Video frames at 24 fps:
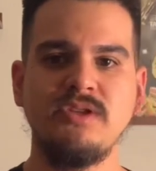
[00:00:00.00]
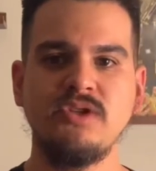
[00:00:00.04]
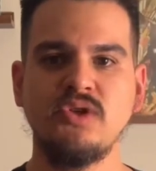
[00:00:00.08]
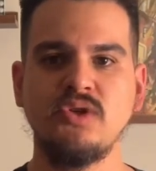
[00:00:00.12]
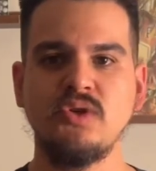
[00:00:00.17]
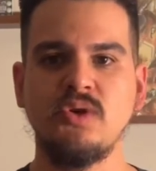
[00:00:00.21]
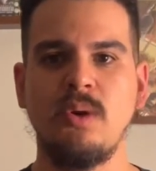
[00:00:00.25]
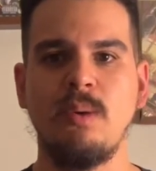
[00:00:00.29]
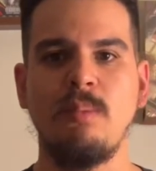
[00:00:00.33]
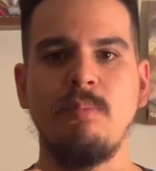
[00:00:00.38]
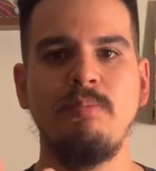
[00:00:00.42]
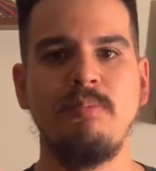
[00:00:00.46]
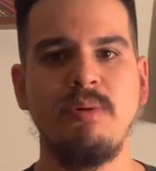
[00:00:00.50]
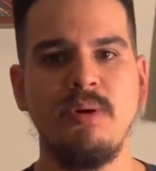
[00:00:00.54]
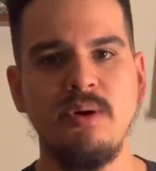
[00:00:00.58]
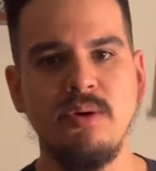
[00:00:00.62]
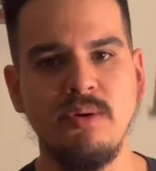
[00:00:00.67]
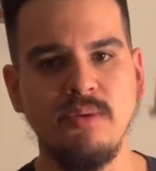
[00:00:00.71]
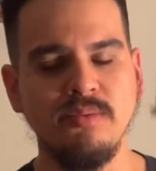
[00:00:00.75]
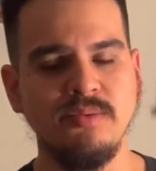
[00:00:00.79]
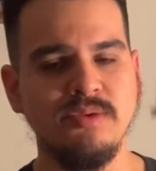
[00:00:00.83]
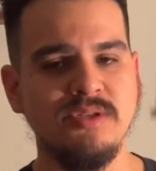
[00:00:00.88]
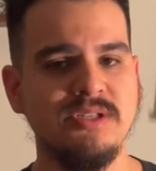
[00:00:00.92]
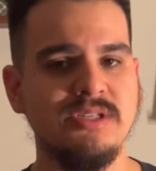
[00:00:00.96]

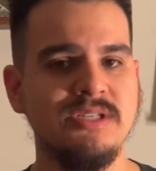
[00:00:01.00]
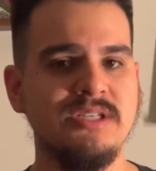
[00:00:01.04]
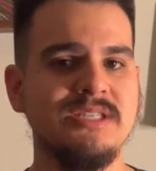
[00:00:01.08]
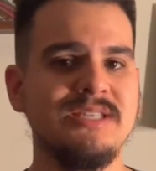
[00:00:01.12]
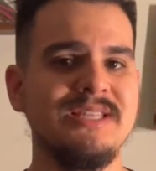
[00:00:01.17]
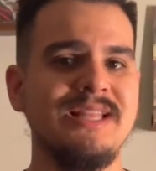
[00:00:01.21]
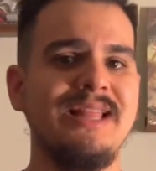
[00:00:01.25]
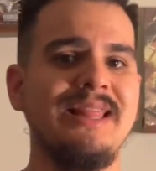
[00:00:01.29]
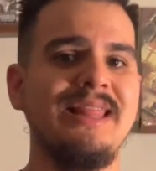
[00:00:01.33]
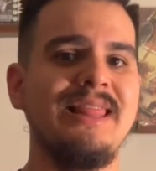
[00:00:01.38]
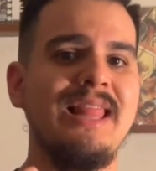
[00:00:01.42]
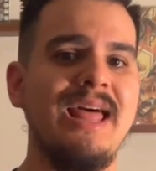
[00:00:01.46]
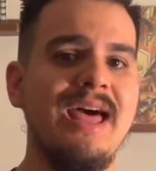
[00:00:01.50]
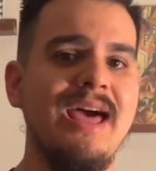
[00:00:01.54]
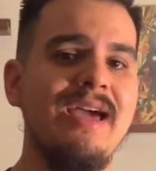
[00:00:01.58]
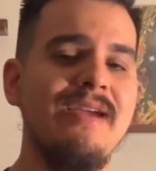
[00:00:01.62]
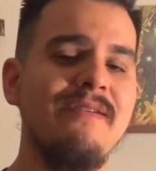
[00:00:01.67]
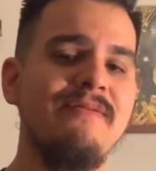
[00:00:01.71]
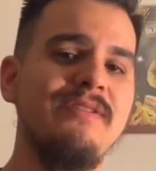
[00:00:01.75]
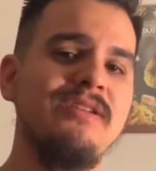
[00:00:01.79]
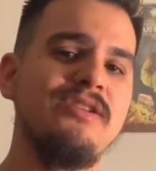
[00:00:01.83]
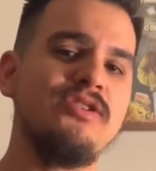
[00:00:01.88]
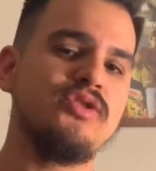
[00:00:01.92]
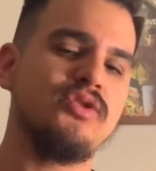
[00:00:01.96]
trombones, just the
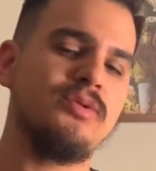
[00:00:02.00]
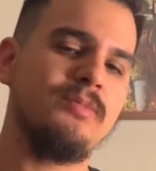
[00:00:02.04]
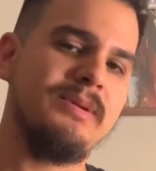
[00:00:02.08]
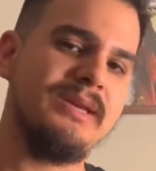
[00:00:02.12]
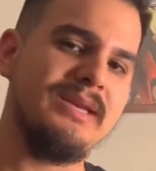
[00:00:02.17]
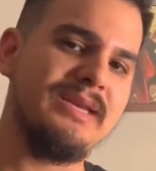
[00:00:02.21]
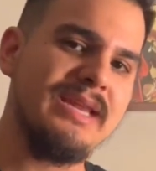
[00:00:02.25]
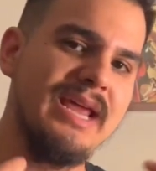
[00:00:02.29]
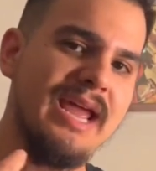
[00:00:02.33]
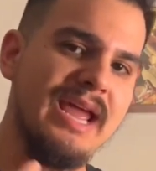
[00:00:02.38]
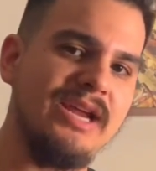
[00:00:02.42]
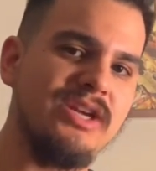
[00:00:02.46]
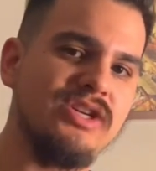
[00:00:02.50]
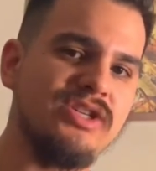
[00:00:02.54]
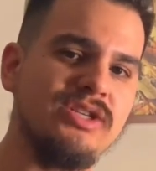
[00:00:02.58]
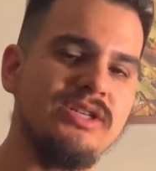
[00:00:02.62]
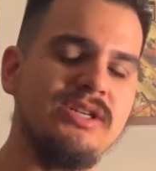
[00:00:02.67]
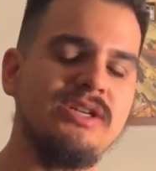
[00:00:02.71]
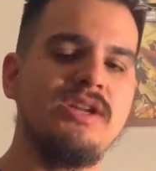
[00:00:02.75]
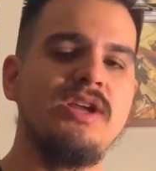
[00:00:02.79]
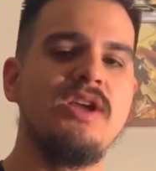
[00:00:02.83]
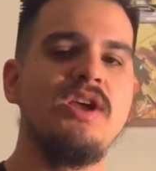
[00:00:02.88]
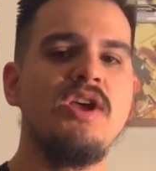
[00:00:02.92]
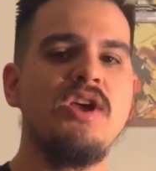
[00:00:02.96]
live
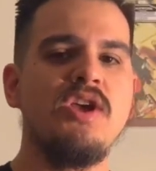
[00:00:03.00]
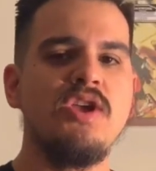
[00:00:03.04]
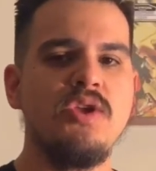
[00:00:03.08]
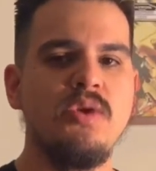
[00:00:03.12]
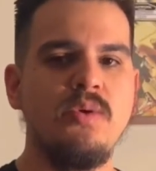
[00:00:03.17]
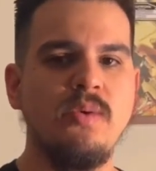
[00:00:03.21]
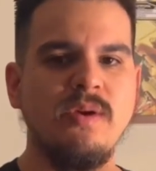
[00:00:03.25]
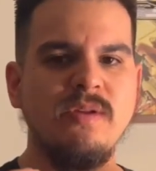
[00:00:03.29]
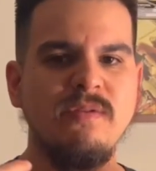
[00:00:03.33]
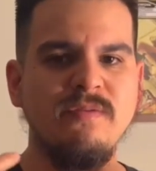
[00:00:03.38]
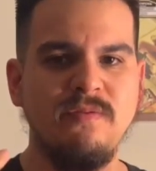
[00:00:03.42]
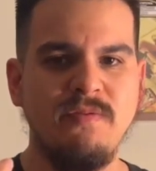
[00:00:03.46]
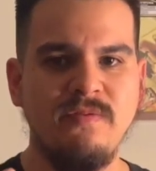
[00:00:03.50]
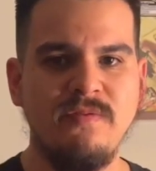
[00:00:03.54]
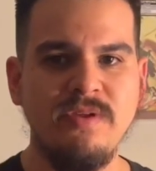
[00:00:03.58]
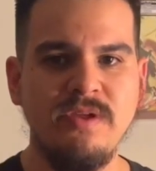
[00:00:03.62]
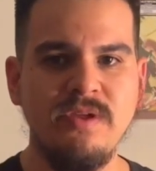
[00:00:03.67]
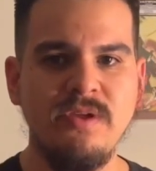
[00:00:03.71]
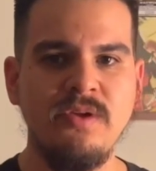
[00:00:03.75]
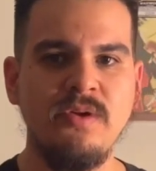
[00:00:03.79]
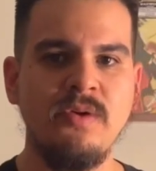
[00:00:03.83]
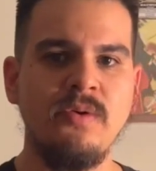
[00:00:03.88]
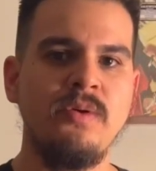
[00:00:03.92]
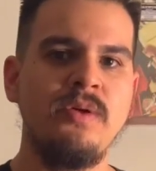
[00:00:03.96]
instrumentation you can
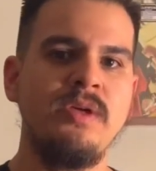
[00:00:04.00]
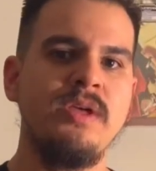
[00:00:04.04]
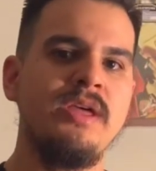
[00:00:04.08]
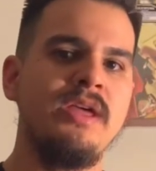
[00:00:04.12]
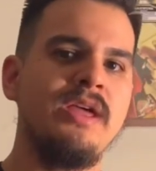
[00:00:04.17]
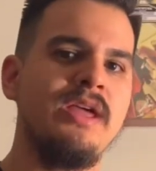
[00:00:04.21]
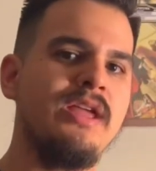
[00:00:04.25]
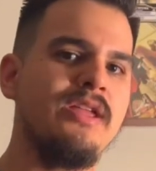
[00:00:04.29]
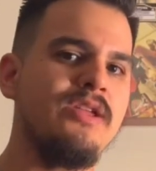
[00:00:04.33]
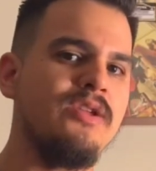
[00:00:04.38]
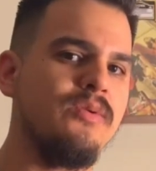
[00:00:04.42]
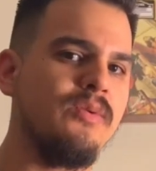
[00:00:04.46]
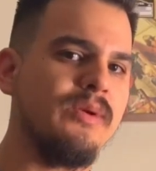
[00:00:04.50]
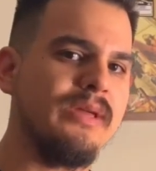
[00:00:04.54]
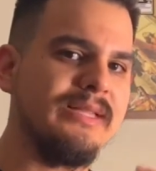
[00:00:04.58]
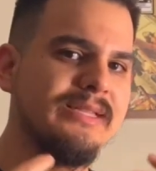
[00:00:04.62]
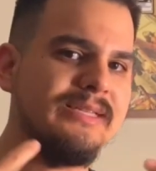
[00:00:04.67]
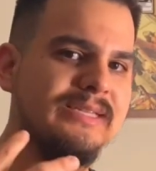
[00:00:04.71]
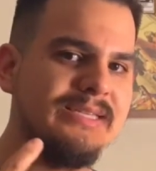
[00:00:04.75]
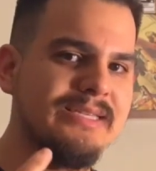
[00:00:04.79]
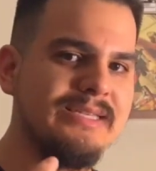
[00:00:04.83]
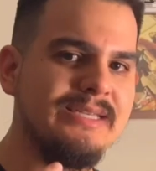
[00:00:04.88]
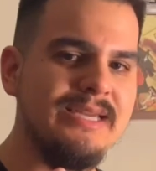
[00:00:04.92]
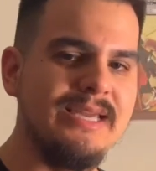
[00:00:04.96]
feel and you
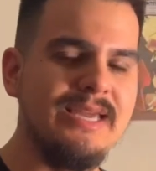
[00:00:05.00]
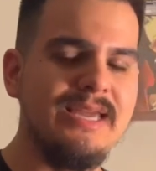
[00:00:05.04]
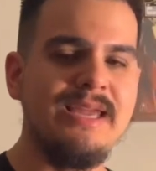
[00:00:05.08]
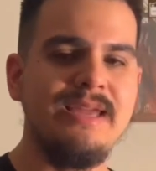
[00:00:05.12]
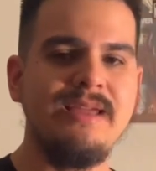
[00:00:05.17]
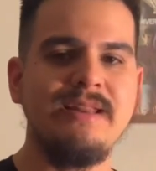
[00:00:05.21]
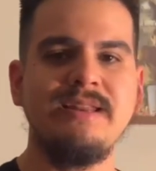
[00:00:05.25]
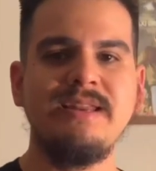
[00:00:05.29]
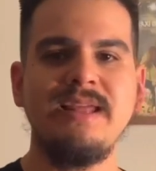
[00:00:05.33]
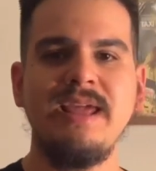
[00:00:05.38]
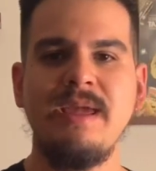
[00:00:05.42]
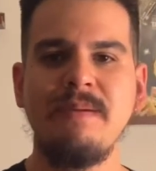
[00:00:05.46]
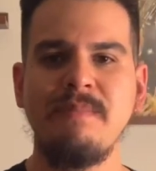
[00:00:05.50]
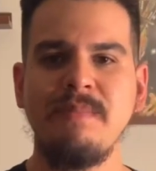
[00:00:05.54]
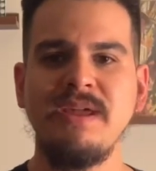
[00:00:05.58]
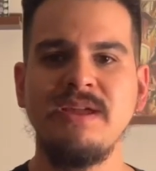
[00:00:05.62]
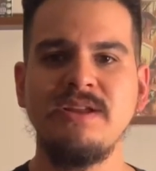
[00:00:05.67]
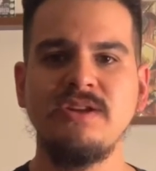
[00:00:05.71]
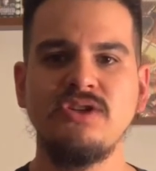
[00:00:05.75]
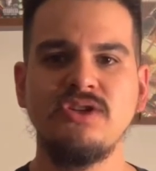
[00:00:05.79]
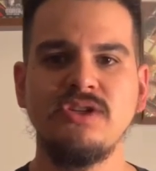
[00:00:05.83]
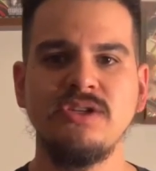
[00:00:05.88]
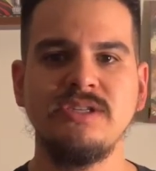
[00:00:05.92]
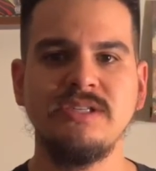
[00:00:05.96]
can see.
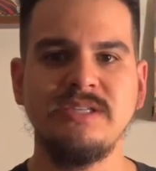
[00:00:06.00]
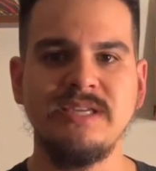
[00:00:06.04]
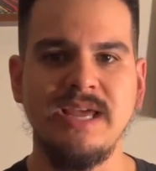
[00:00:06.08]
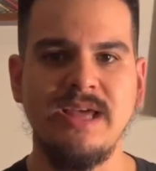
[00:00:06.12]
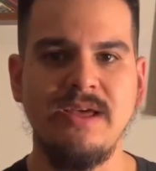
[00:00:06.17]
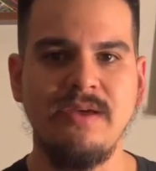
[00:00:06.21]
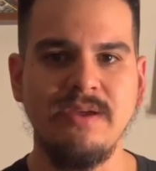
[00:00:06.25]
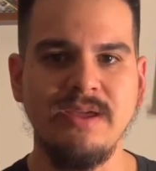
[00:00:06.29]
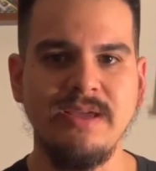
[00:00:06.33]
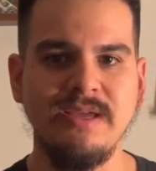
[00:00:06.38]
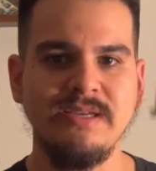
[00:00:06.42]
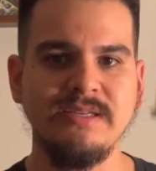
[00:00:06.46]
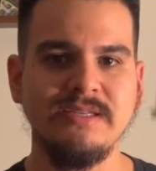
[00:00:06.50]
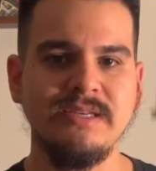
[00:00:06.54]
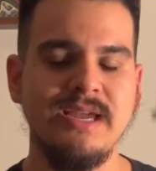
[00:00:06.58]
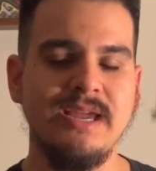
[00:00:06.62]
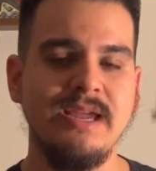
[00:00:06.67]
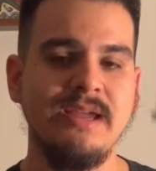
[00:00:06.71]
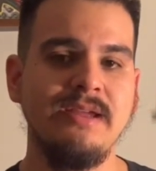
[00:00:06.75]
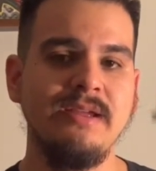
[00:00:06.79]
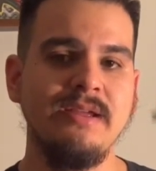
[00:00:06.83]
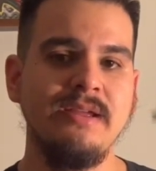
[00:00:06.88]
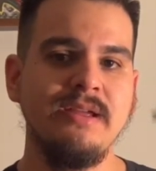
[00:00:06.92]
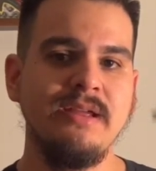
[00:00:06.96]
Damien Chazelle is
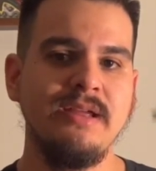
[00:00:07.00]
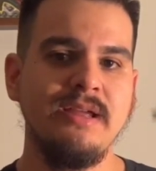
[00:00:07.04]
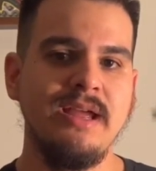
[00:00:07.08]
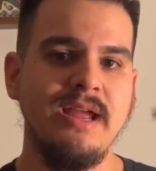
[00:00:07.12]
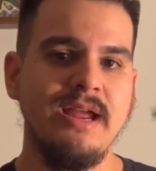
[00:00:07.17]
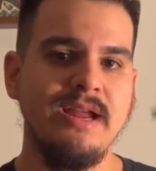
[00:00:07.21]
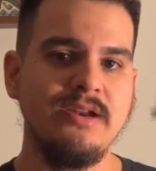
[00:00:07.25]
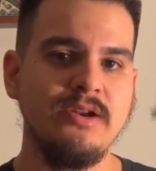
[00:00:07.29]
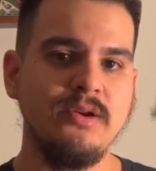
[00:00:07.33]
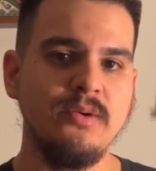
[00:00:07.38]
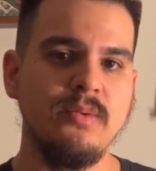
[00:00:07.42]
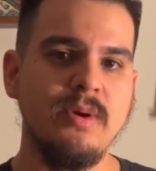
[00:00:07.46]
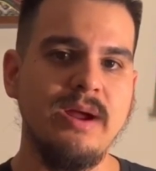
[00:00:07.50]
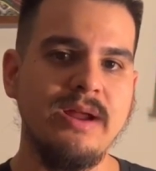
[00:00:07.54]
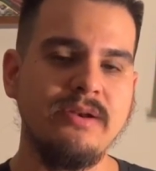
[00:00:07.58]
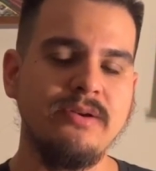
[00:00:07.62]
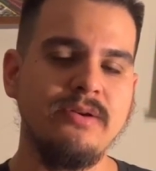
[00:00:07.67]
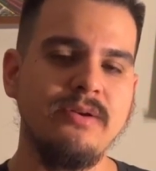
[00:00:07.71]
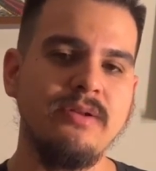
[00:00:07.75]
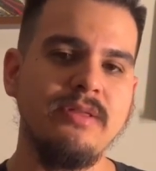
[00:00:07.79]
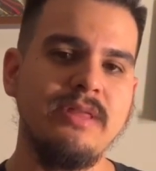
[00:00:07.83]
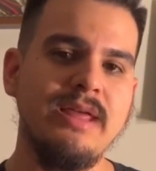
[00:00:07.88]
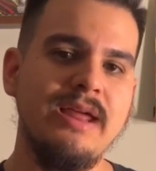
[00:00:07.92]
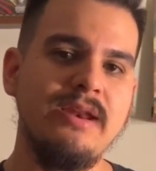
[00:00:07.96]
a
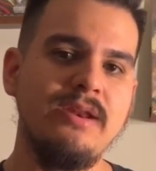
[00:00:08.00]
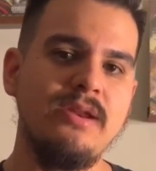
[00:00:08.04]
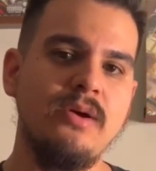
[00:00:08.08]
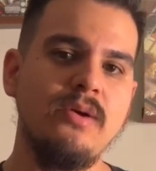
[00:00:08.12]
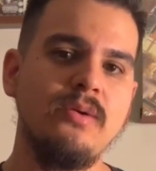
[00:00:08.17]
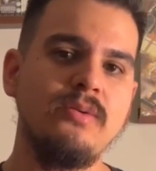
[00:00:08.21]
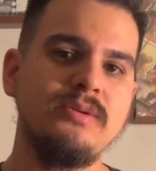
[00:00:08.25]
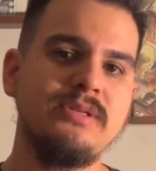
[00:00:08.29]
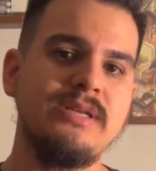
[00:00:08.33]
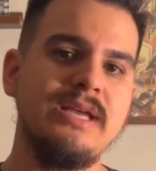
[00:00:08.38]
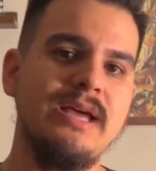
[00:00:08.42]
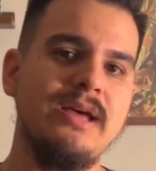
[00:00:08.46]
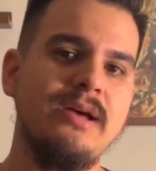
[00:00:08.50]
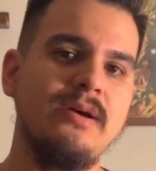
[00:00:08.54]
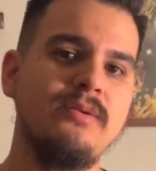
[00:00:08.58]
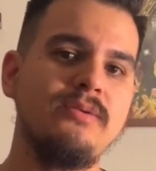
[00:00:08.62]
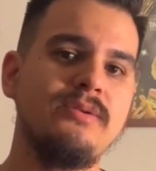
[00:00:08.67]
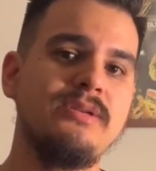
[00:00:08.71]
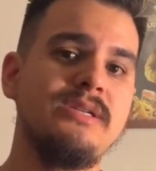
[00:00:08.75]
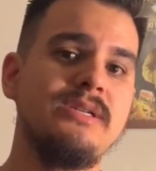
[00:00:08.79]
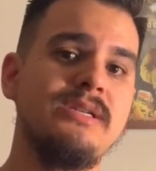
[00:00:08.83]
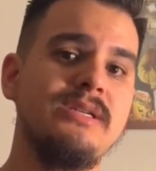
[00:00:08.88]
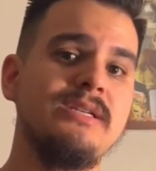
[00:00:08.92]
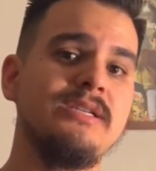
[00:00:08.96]
director that knows how
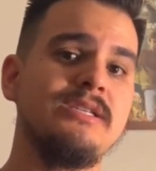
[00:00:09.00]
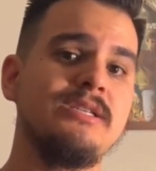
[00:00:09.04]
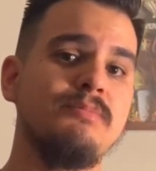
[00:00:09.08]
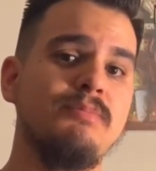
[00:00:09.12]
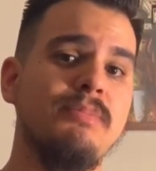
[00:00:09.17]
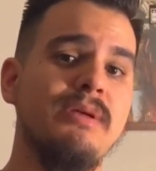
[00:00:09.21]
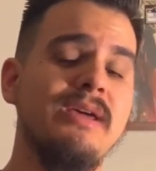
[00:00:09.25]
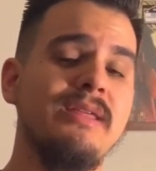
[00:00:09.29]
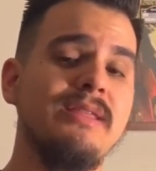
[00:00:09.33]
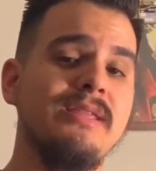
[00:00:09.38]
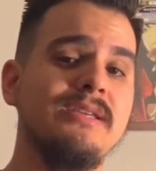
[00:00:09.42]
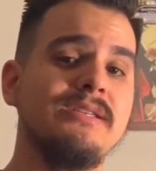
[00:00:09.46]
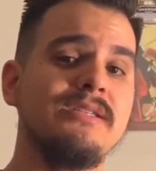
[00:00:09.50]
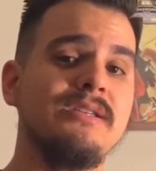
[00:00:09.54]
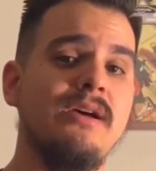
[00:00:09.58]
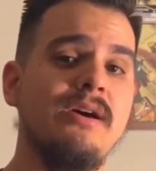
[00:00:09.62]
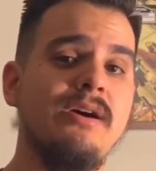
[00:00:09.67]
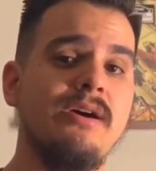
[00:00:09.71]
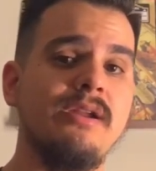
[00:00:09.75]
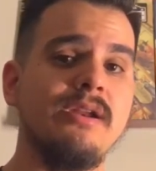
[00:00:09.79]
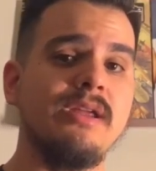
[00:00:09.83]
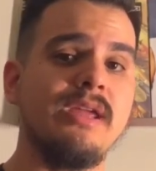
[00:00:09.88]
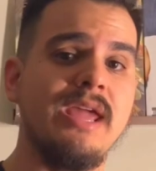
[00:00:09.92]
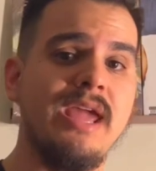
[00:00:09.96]
to display this
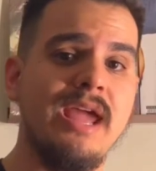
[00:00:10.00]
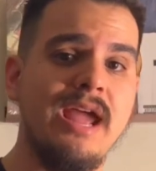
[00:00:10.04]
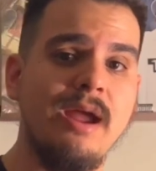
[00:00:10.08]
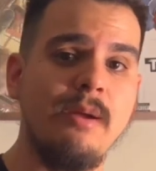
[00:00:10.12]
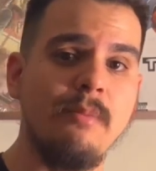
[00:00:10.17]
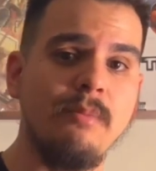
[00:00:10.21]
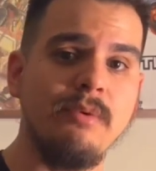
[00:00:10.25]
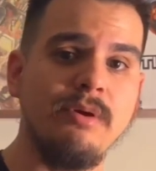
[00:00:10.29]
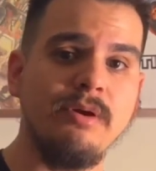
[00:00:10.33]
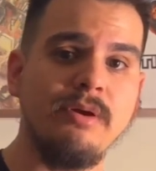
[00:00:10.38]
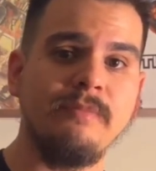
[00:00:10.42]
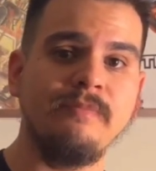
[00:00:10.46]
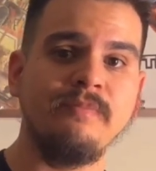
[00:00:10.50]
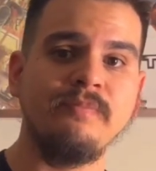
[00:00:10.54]
on camera.